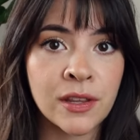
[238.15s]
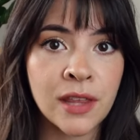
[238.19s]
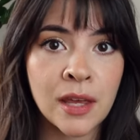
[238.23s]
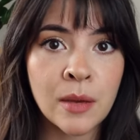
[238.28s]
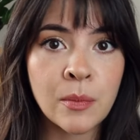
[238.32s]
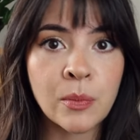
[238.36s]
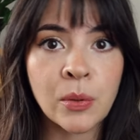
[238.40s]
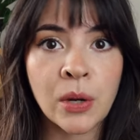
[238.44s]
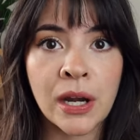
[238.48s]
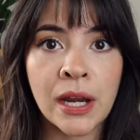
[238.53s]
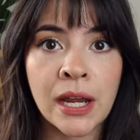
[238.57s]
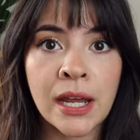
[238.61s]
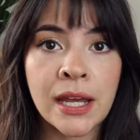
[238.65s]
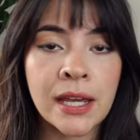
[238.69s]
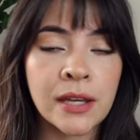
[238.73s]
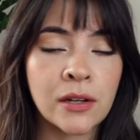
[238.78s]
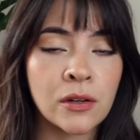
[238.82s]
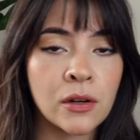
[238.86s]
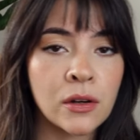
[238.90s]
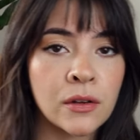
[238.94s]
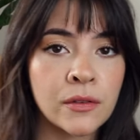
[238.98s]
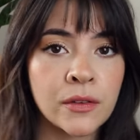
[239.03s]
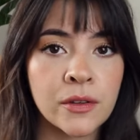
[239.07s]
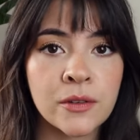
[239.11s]
They break
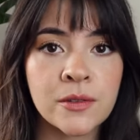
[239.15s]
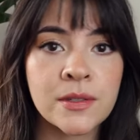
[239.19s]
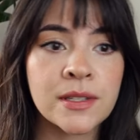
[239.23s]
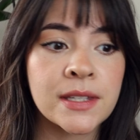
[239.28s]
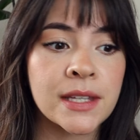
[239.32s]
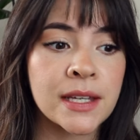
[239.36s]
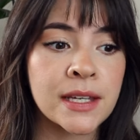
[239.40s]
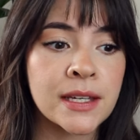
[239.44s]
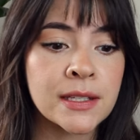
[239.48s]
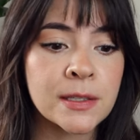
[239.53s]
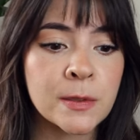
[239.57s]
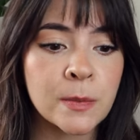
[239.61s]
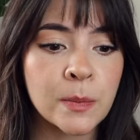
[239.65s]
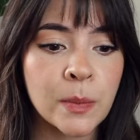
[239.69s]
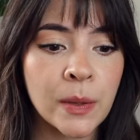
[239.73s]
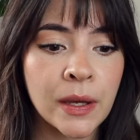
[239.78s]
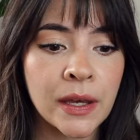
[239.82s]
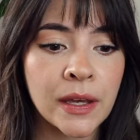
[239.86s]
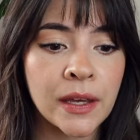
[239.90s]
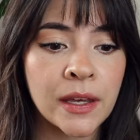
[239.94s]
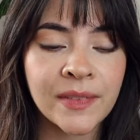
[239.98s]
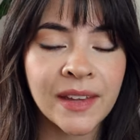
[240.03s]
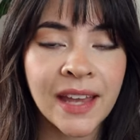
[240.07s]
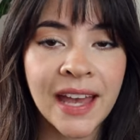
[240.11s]
and all those things.
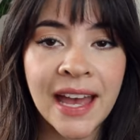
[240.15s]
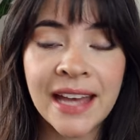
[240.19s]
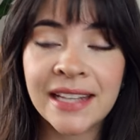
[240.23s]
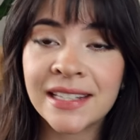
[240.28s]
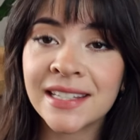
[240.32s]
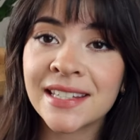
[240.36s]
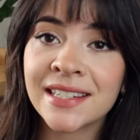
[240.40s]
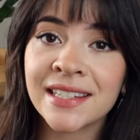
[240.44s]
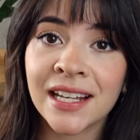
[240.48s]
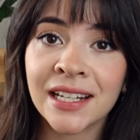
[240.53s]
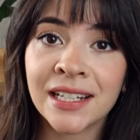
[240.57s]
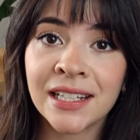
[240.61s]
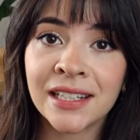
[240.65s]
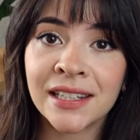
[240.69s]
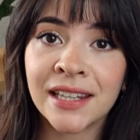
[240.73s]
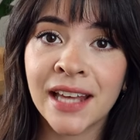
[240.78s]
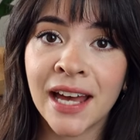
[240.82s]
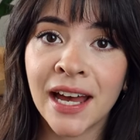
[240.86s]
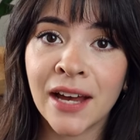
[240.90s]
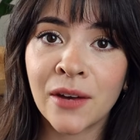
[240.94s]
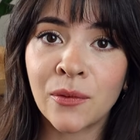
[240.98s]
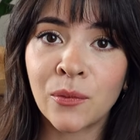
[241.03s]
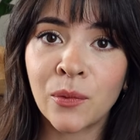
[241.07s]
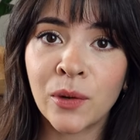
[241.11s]
But I decided
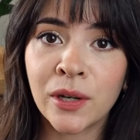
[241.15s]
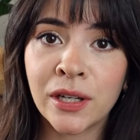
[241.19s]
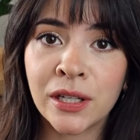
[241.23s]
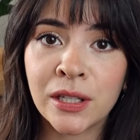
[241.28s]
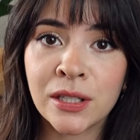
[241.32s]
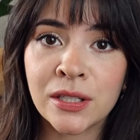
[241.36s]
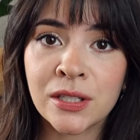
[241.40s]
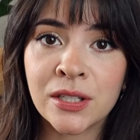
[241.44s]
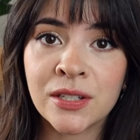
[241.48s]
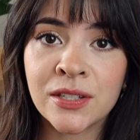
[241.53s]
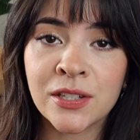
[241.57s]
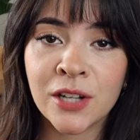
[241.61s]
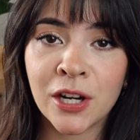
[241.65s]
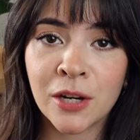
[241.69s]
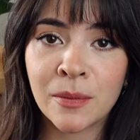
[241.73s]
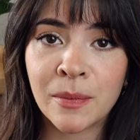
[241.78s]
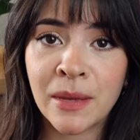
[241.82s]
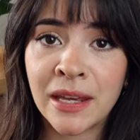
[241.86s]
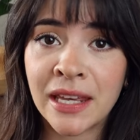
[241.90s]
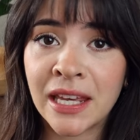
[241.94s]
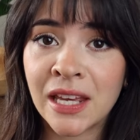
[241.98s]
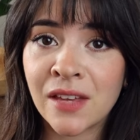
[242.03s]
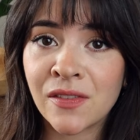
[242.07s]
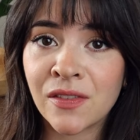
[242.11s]
that I wanted to start
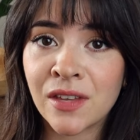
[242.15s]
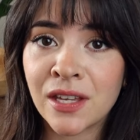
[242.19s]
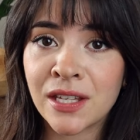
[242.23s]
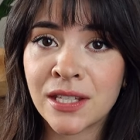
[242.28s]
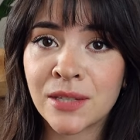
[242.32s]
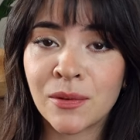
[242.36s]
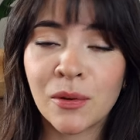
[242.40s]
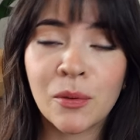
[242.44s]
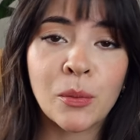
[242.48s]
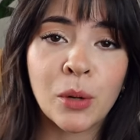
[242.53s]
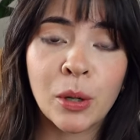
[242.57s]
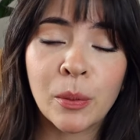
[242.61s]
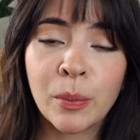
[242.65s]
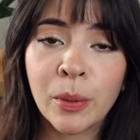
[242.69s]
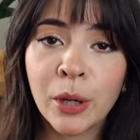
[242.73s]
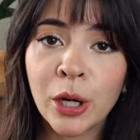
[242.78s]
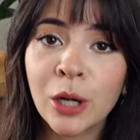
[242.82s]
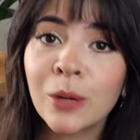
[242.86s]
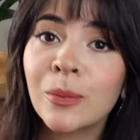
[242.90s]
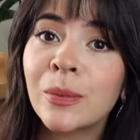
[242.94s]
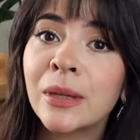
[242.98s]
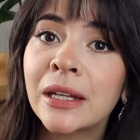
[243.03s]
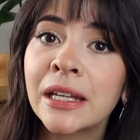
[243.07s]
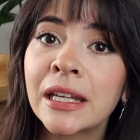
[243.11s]
making things that were more
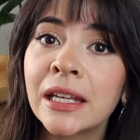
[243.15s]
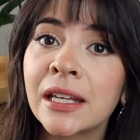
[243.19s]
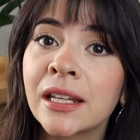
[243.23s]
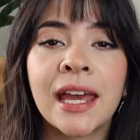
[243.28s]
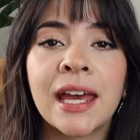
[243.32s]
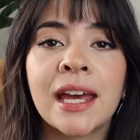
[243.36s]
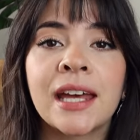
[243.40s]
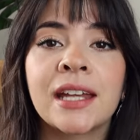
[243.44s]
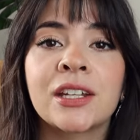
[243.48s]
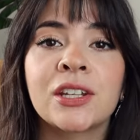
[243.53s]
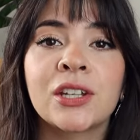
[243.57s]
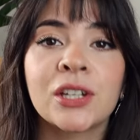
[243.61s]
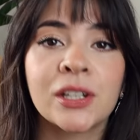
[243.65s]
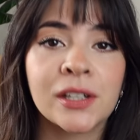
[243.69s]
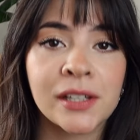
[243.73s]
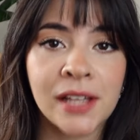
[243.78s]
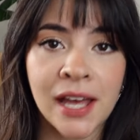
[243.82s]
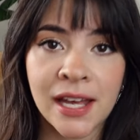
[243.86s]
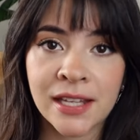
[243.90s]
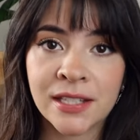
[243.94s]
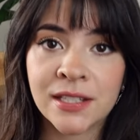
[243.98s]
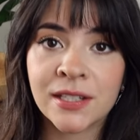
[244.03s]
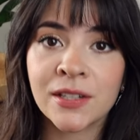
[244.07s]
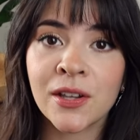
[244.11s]
permanent and could
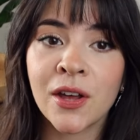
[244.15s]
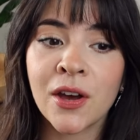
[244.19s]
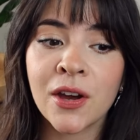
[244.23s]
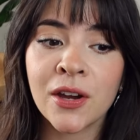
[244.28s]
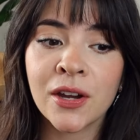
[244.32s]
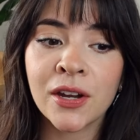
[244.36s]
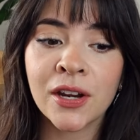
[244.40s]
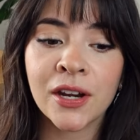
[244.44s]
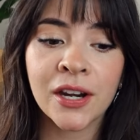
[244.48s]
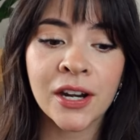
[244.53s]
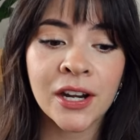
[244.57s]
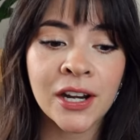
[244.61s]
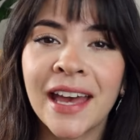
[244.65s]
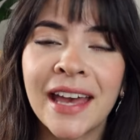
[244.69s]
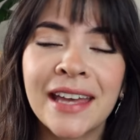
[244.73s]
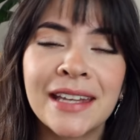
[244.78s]
last longer.